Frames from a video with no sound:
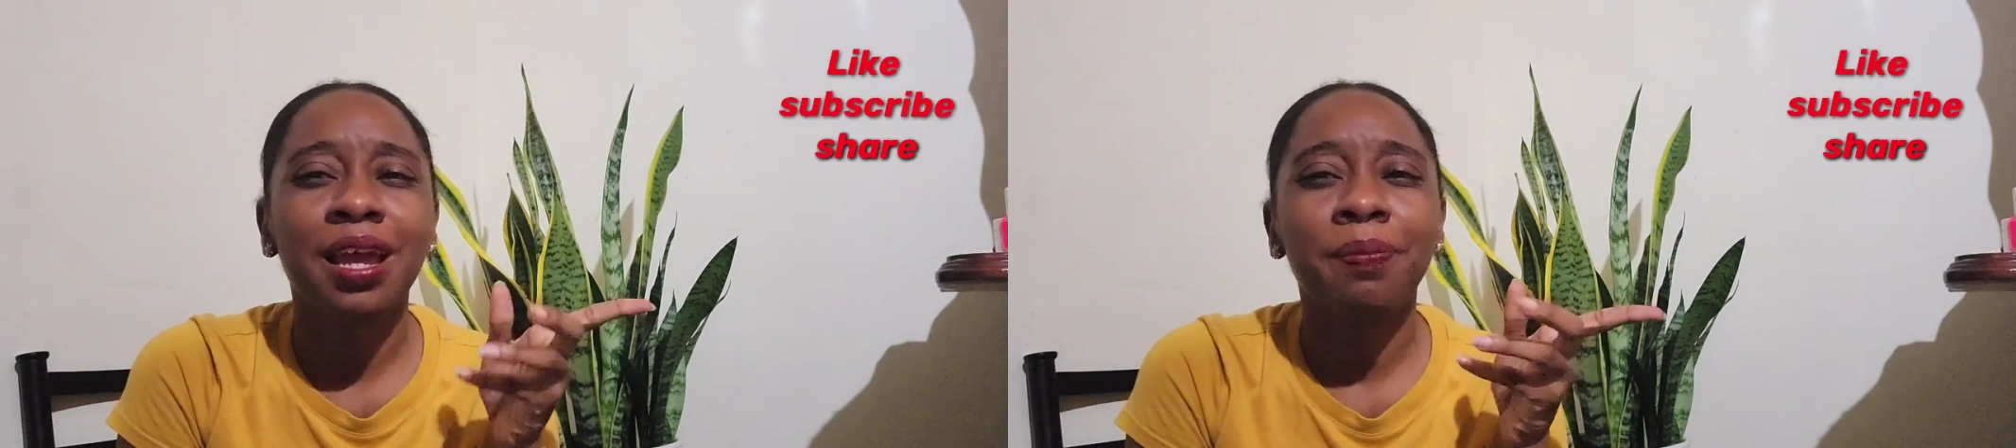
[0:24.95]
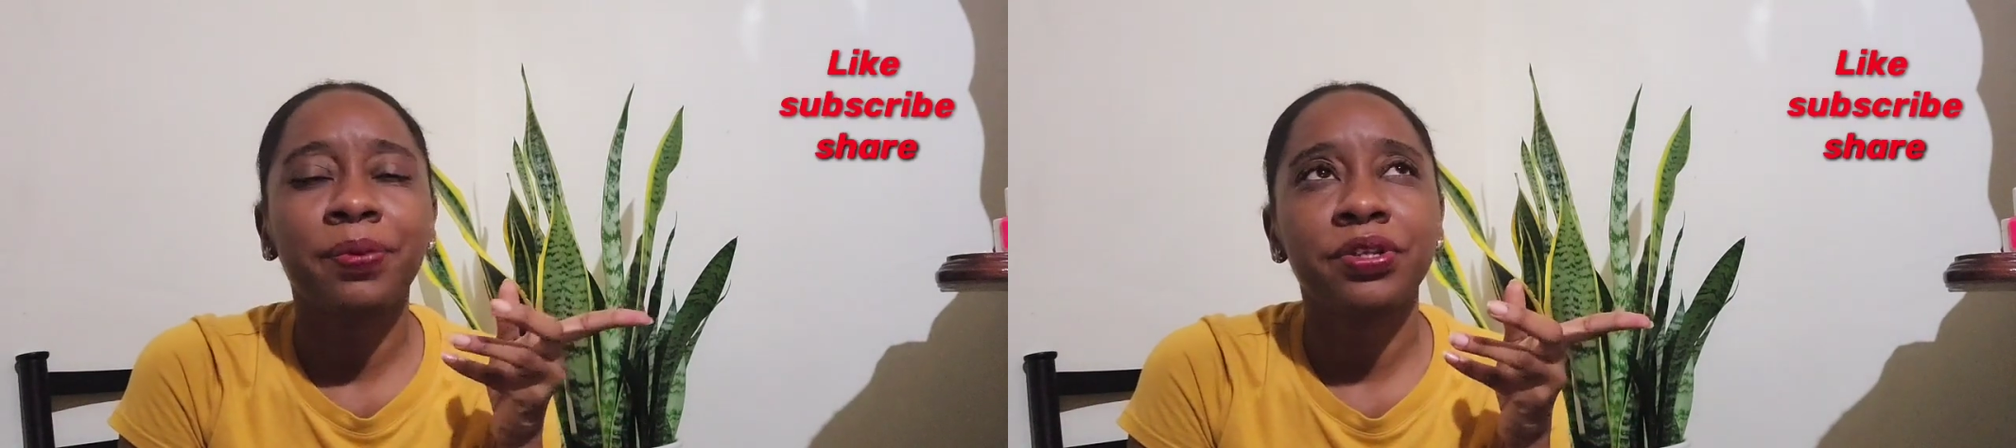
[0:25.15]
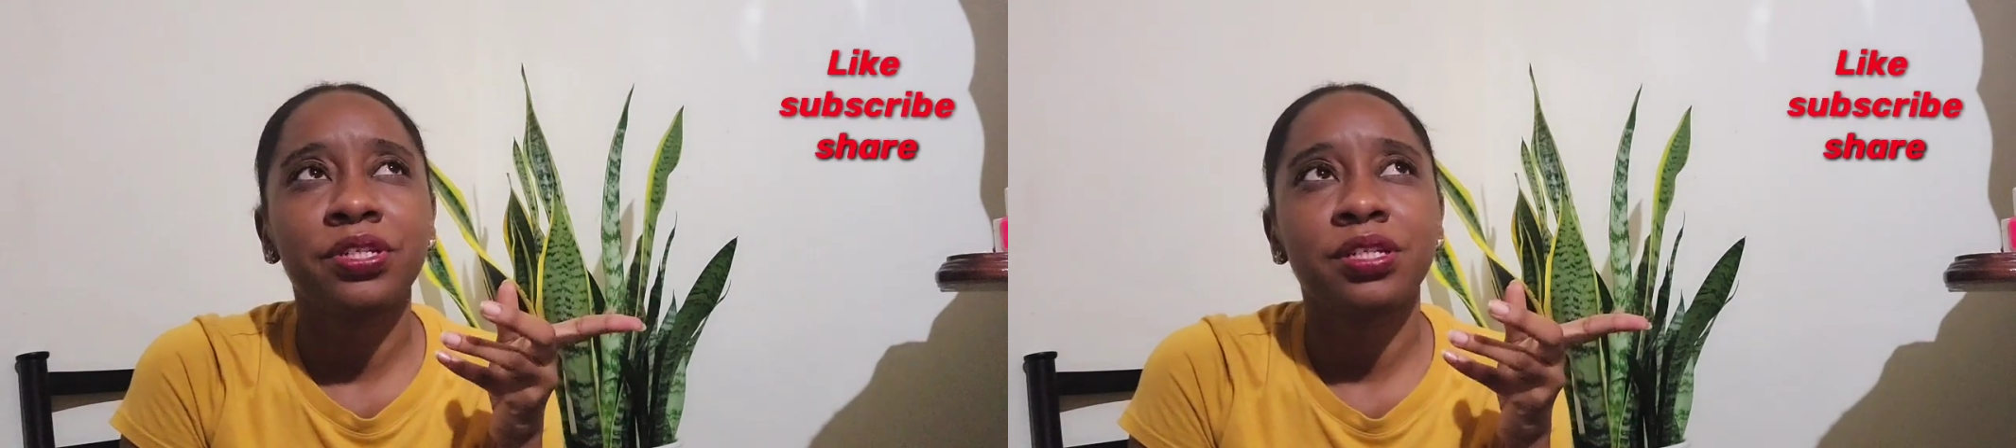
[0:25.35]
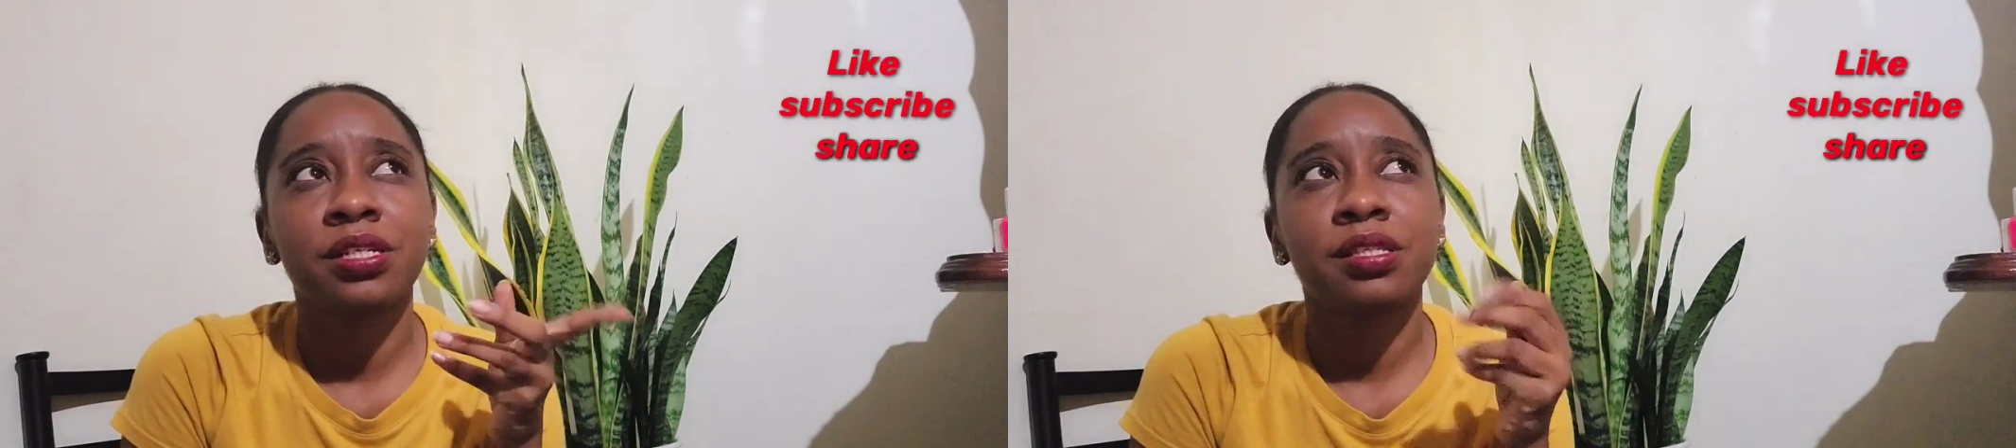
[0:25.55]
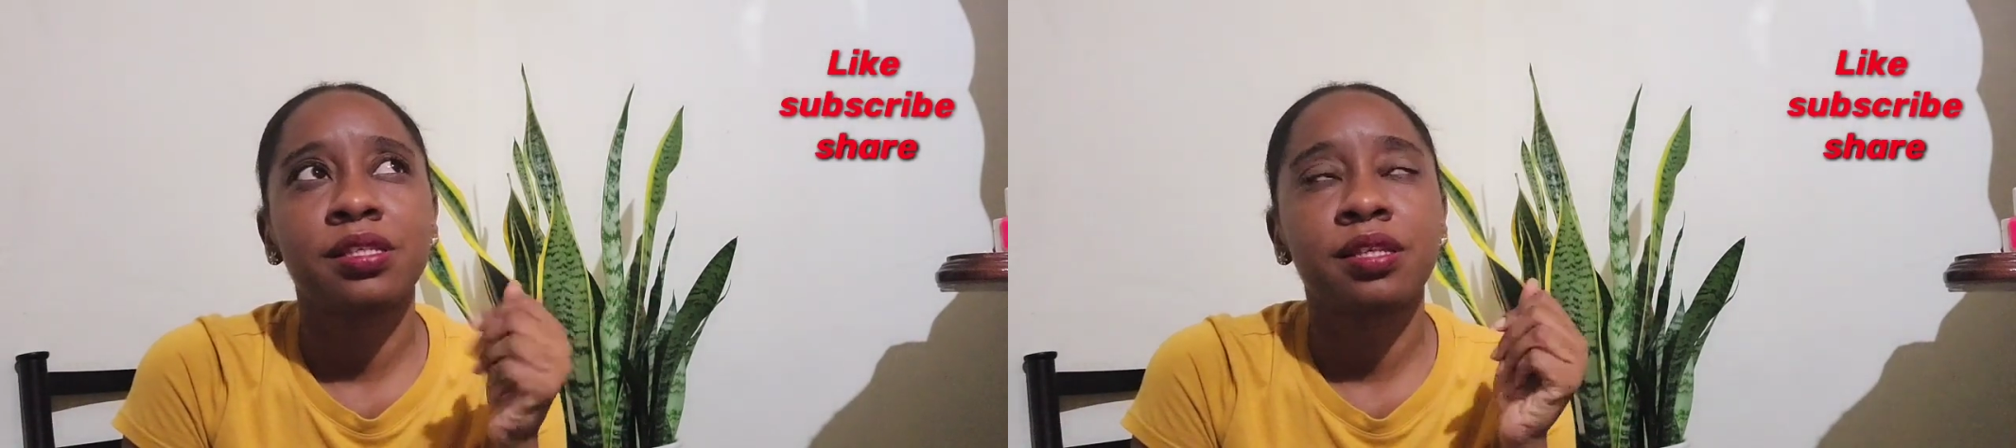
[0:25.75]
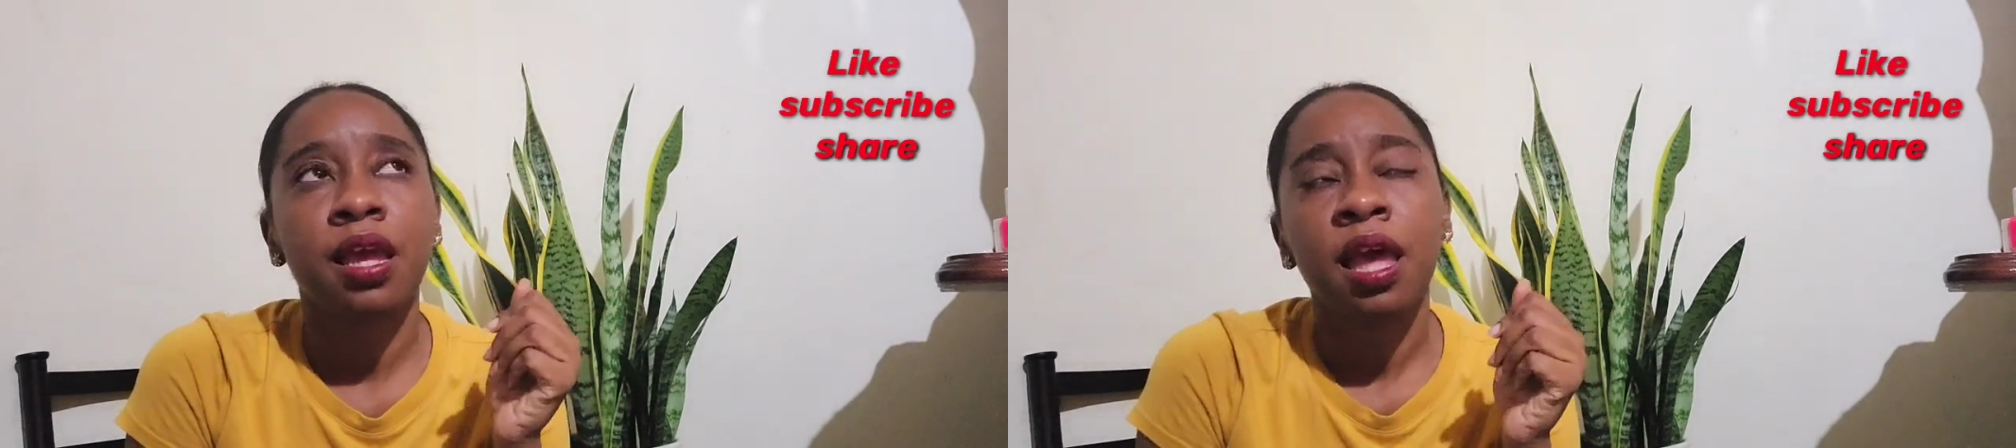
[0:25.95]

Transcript: I purchased